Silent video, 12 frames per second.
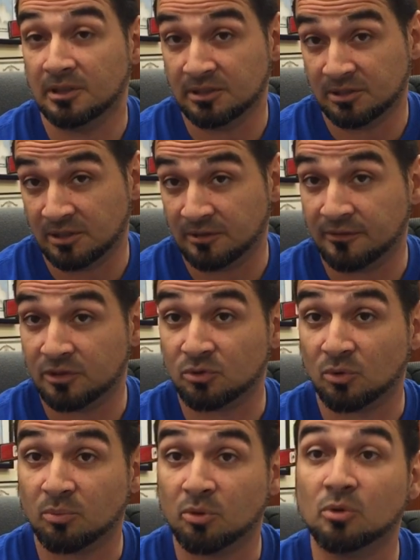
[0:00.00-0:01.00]
each
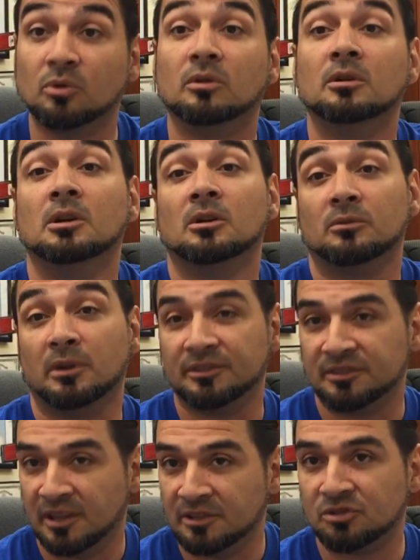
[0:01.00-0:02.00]
individual pool,
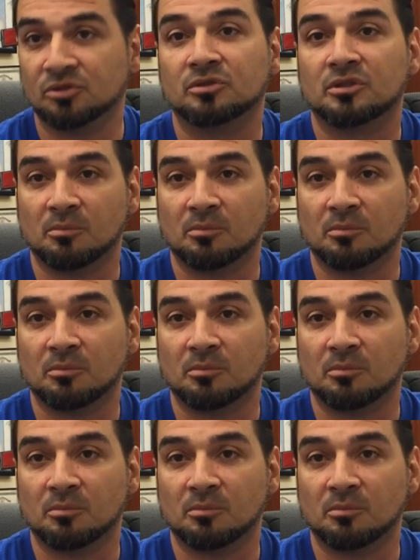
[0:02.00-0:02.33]
residential,